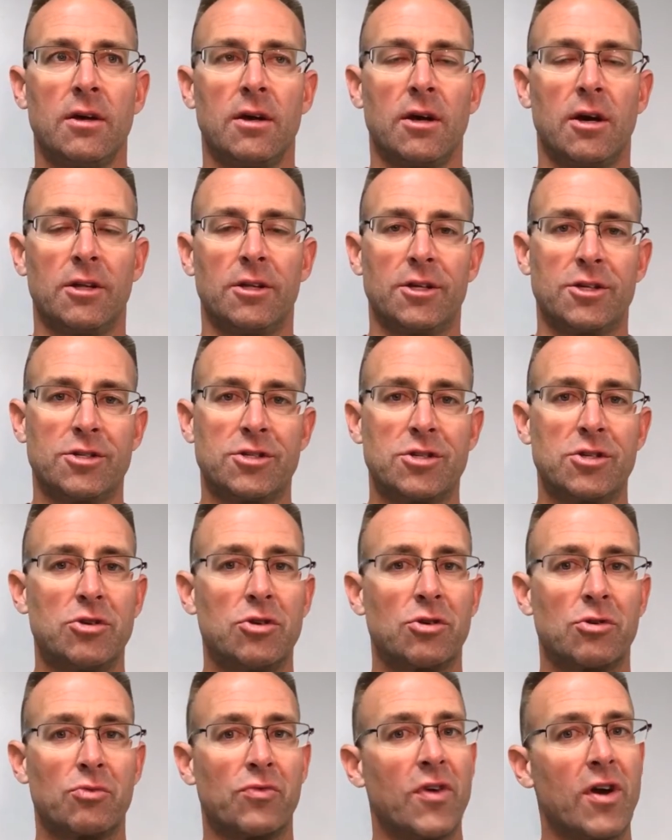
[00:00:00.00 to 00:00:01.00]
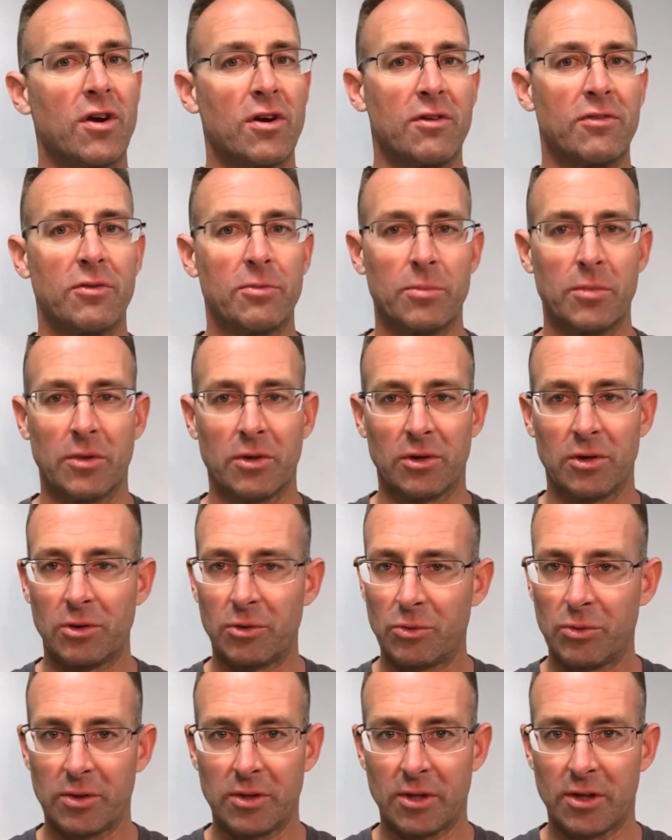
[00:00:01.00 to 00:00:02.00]
unless you're very
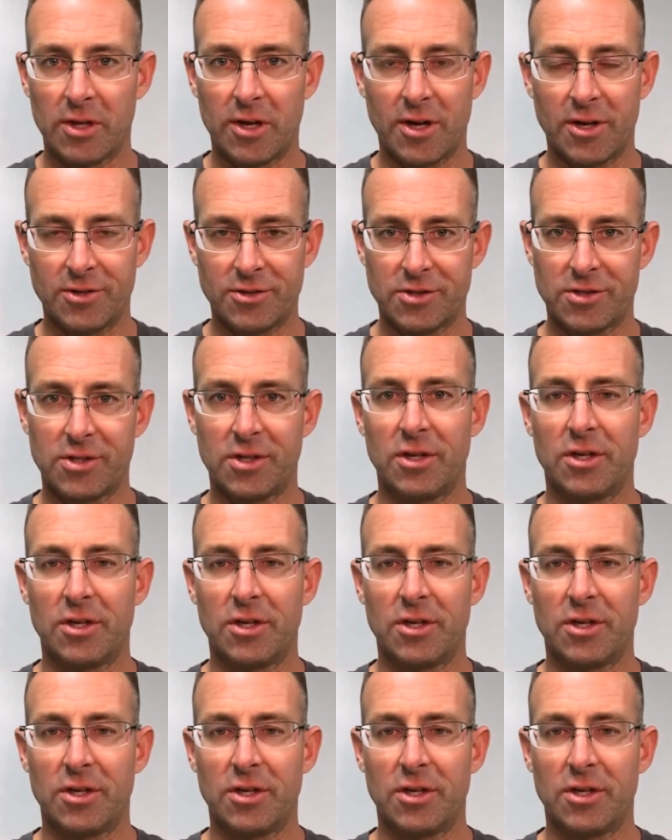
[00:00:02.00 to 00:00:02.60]
familiar with the laws